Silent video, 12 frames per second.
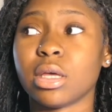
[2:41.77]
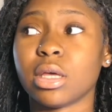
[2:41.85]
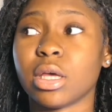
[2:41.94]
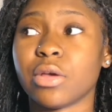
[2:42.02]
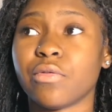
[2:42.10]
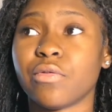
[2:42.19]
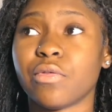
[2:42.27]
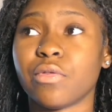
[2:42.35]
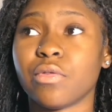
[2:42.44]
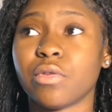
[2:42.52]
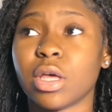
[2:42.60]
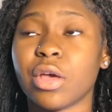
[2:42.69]
If
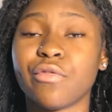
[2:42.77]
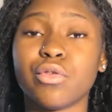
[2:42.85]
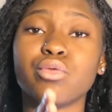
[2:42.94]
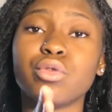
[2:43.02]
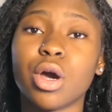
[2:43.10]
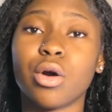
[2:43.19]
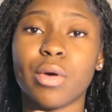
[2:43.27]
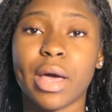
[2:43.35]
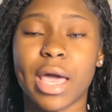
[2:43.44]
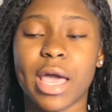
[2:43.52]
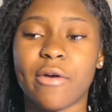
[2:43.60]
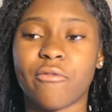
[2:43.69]
you don't
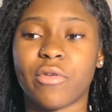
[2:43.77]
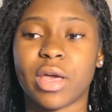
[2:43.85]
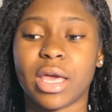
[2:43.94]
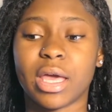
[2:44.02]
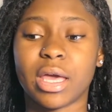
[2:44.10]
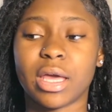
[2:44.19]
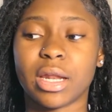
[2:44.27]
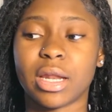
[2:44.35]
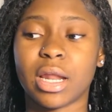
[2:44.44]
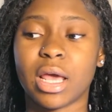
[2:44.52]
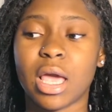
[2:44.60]
have an